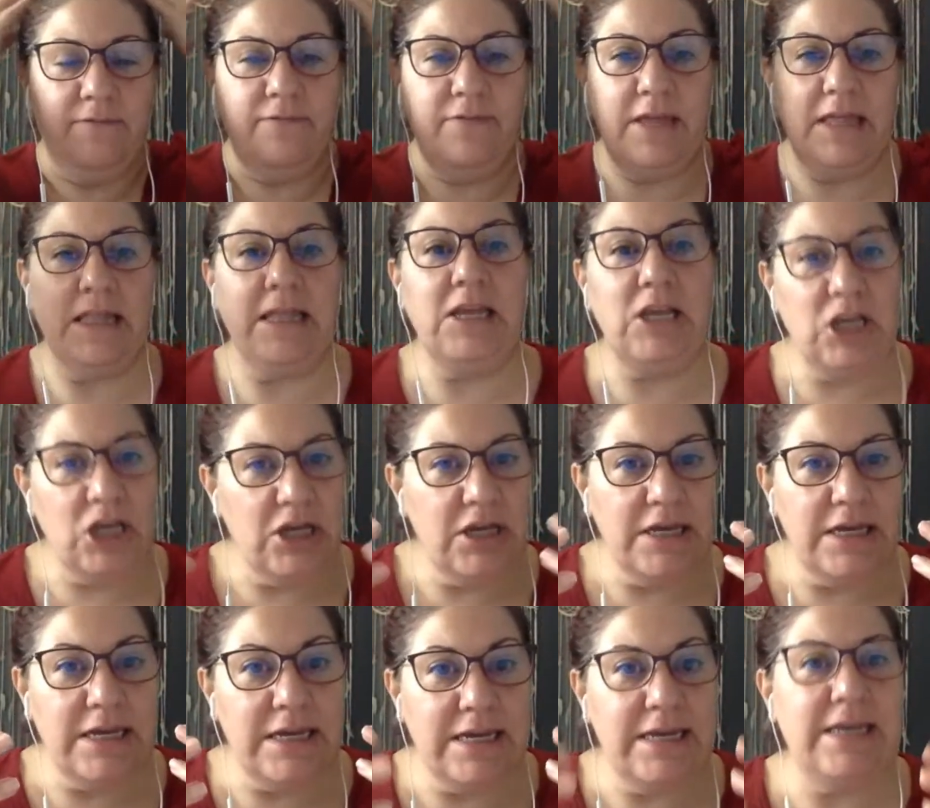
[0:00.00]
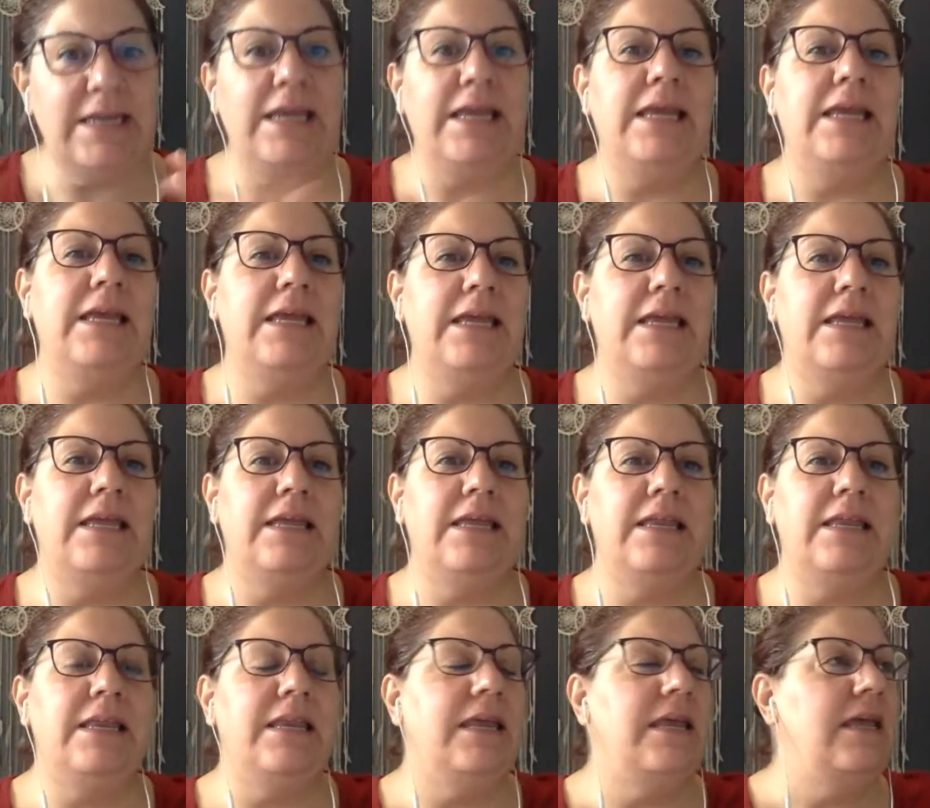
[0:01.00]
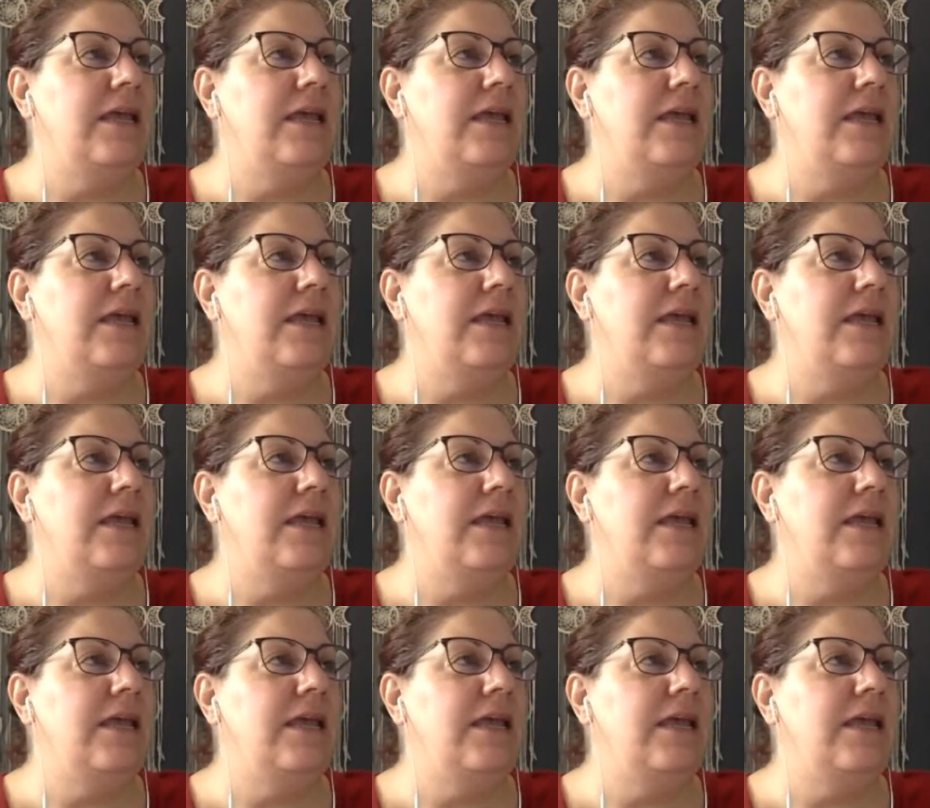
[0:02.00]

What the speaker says: feeling good, in